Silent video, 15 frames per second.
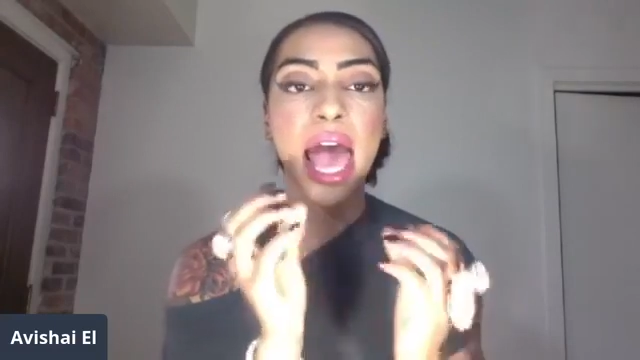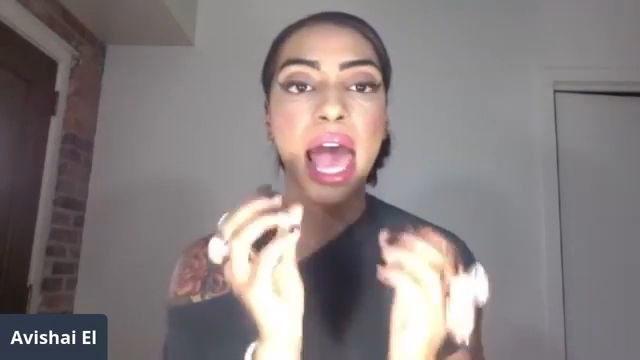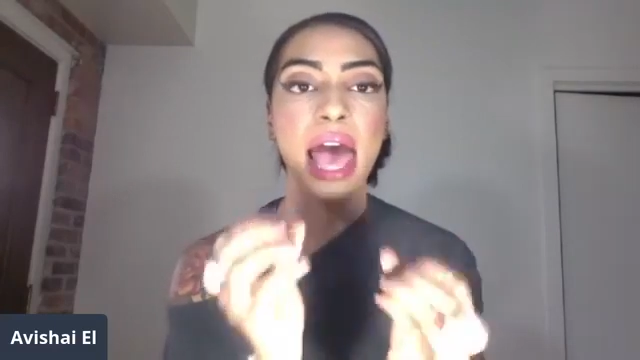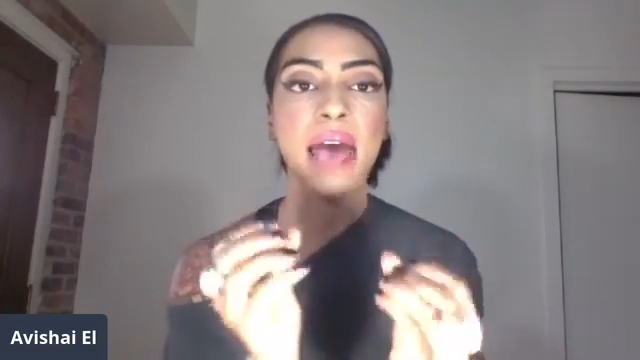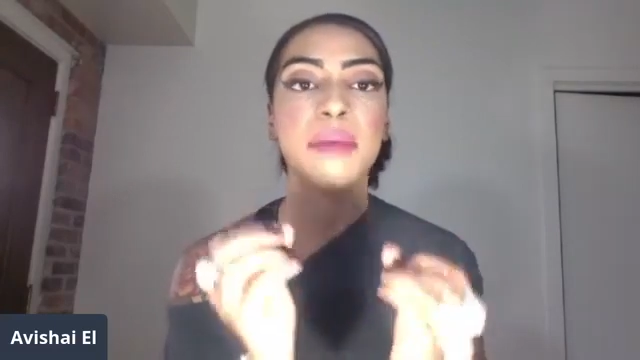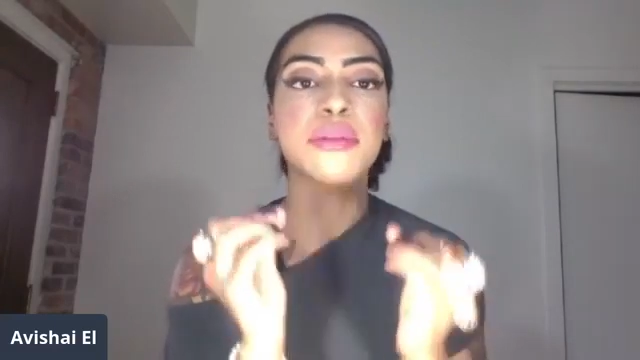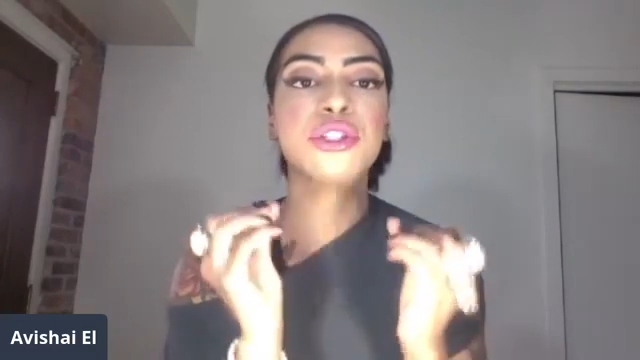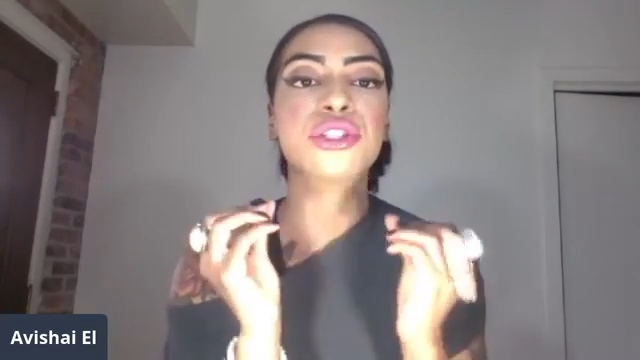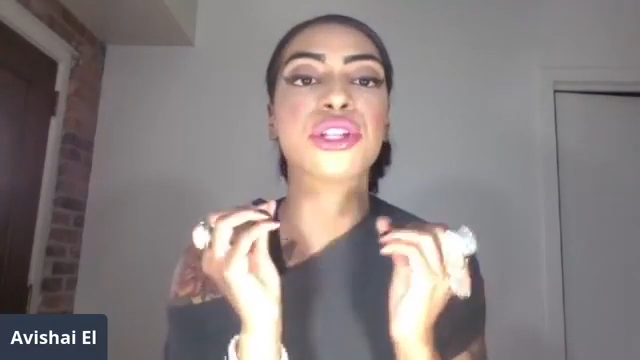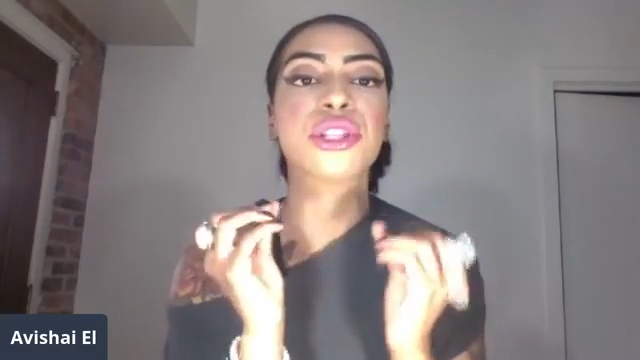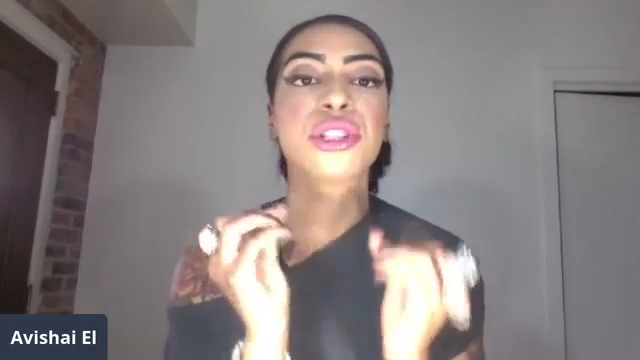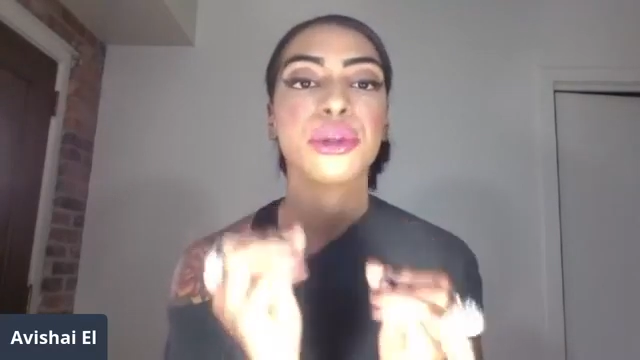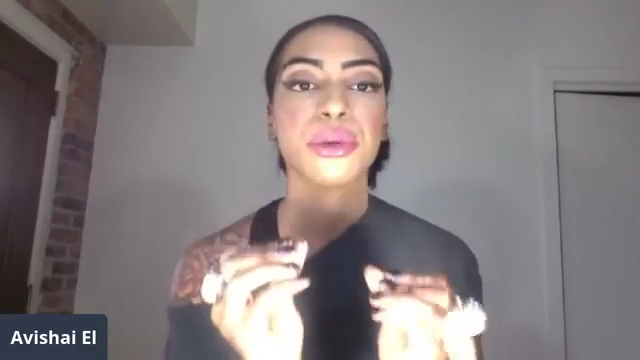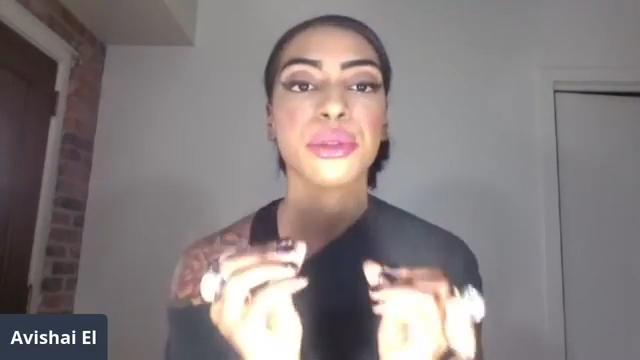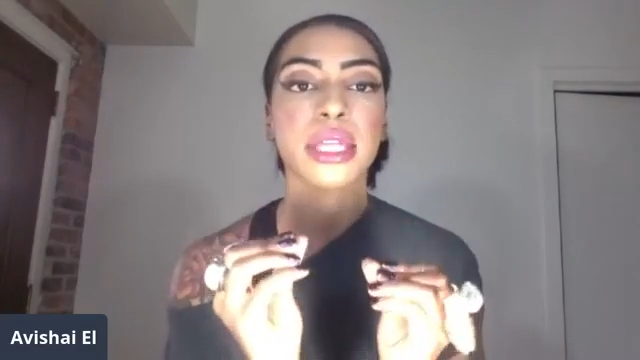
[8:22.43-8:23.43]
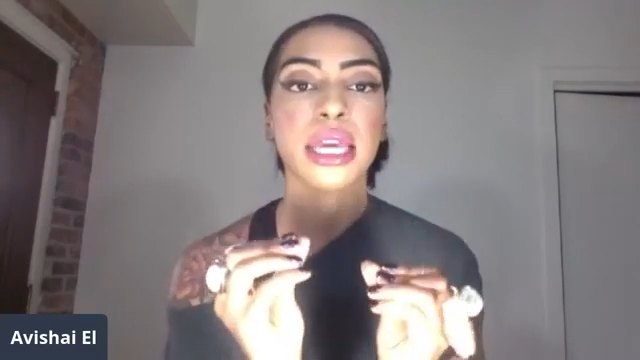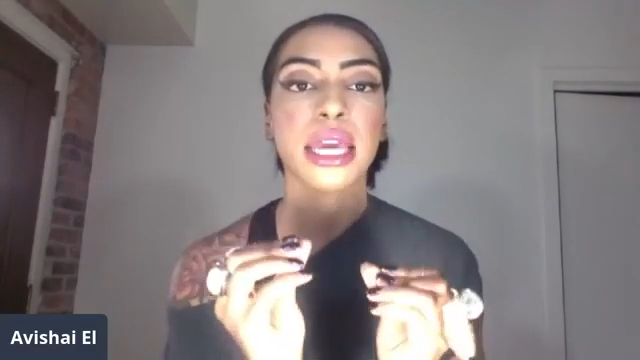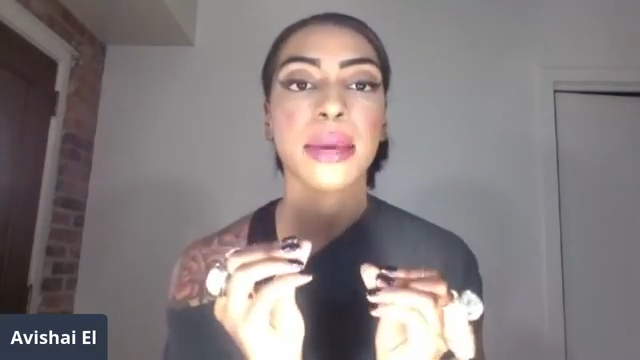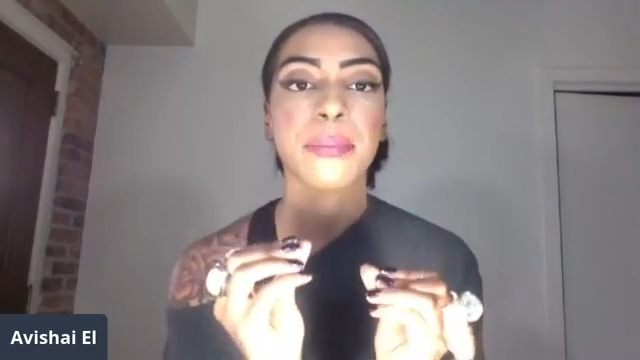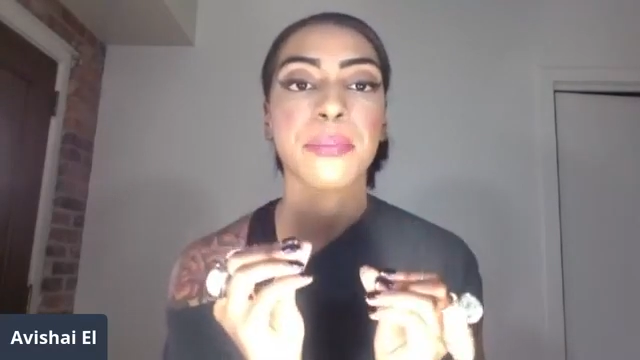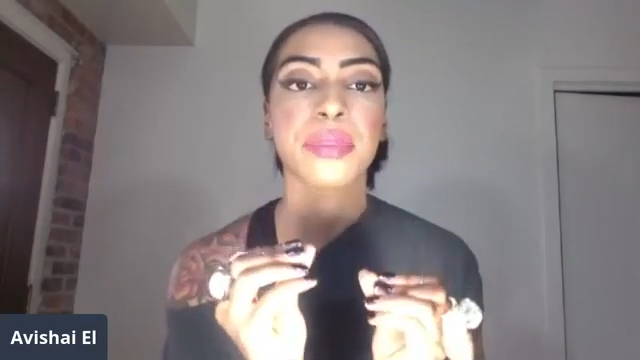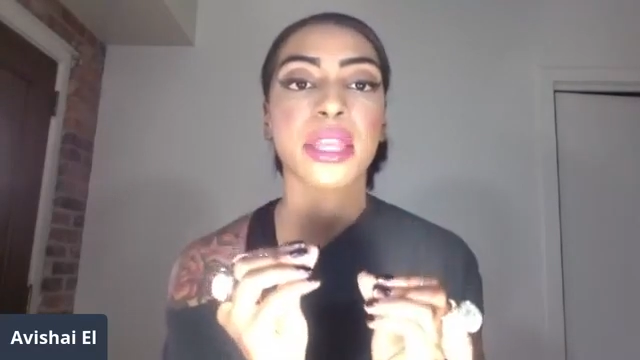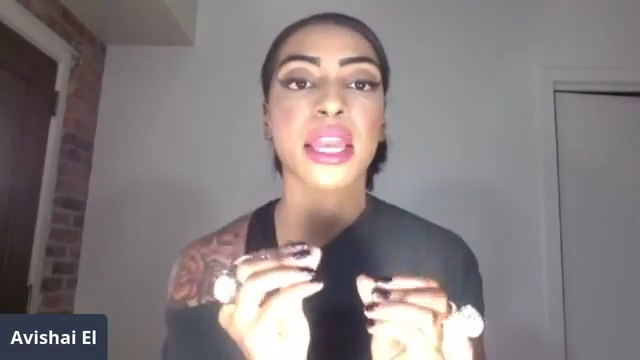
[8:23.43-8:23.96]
Absolutely.